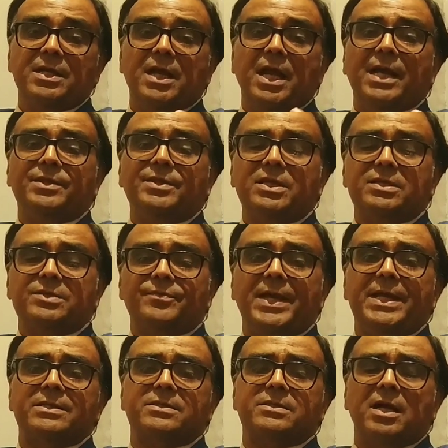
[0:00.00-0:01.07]
and these
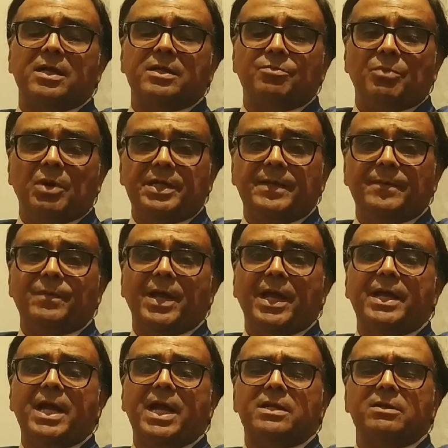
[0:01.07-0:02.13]
veins start
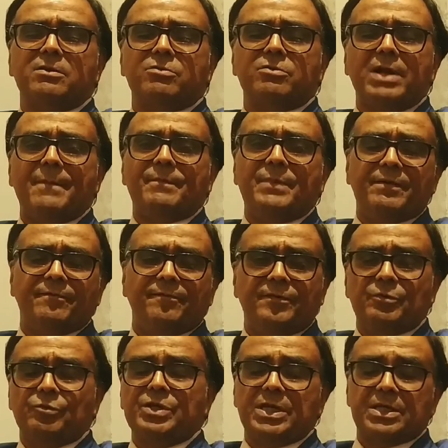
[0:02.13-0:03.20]
multiplying at a rapid,
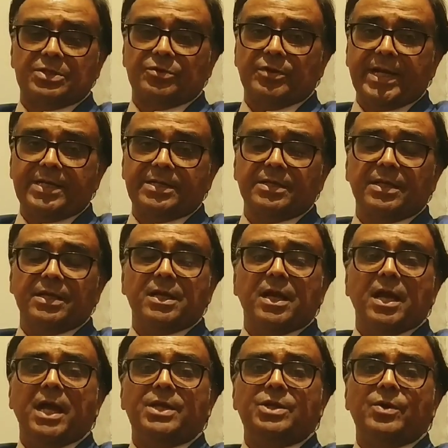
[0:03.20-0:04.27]
furious rate,
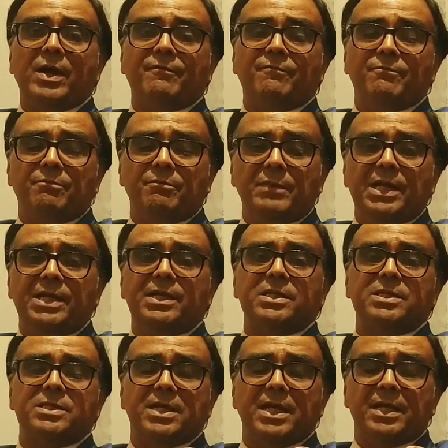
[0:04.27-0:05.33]
and you have
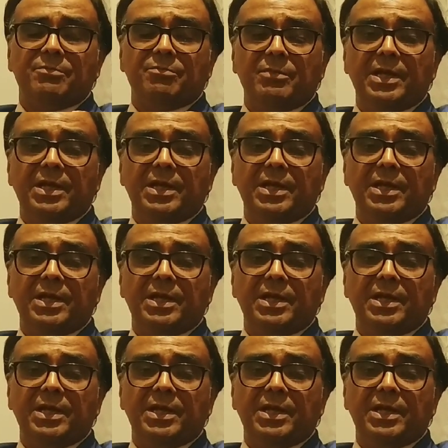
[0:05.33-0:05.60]
millions and